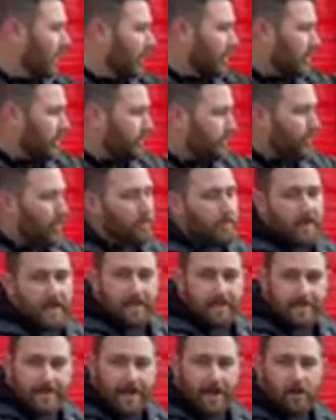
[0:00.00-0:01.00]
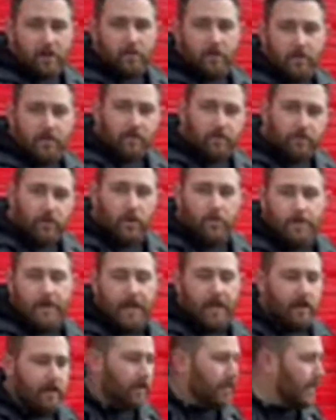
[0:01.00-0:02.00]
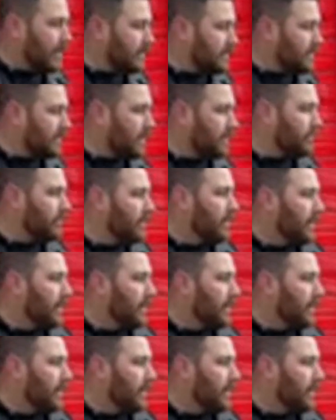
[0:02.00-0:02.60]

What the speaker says: you're foaming it down with your foam can and all that stuff.